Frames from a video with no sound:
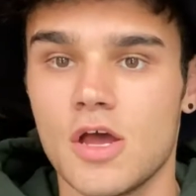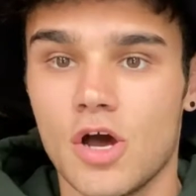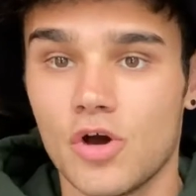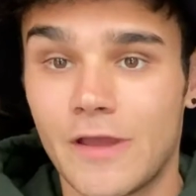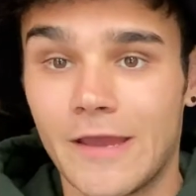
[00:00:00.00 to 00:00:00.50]

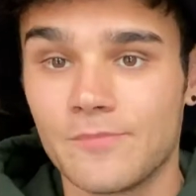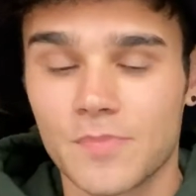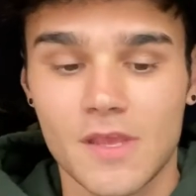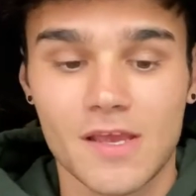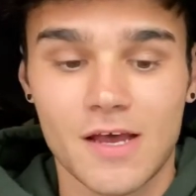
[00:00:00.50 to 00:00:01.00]
Okay,
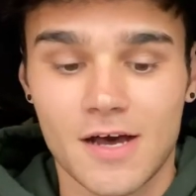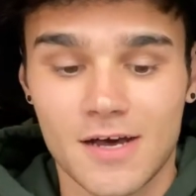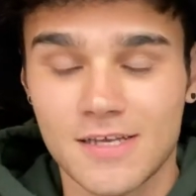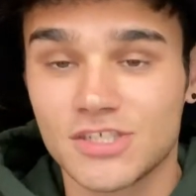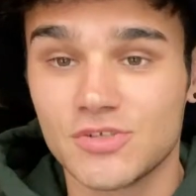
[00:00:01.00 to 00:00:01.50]

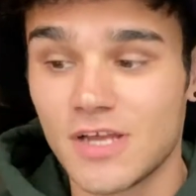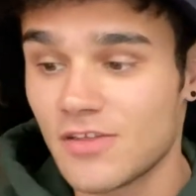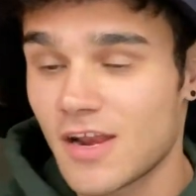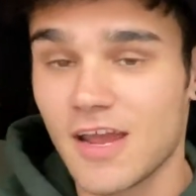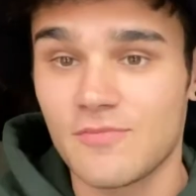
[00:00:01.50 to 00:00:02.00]
so now
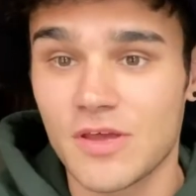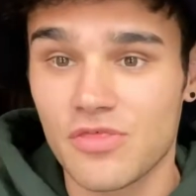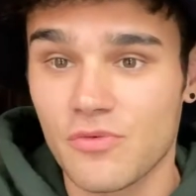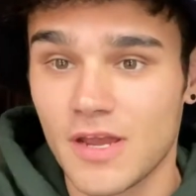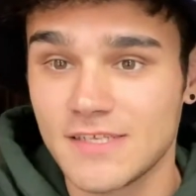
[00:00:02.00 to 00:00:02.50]
that I have my
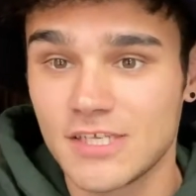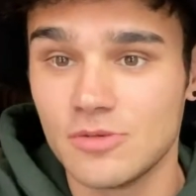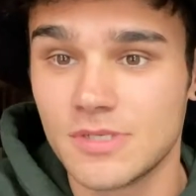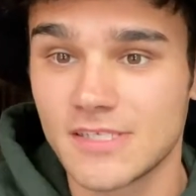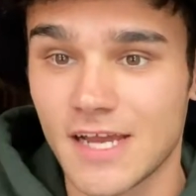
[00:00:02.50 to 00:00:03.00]
3 ice
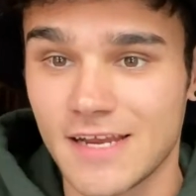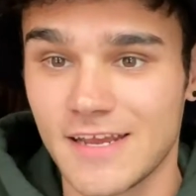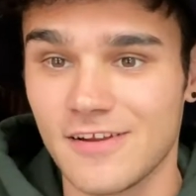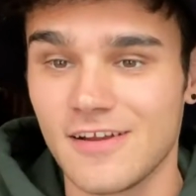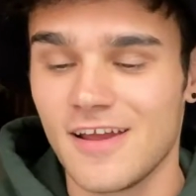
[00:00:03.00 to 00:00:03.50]
cubes aside
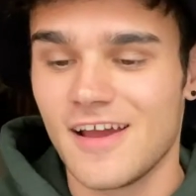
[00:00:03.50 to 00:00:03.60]
here,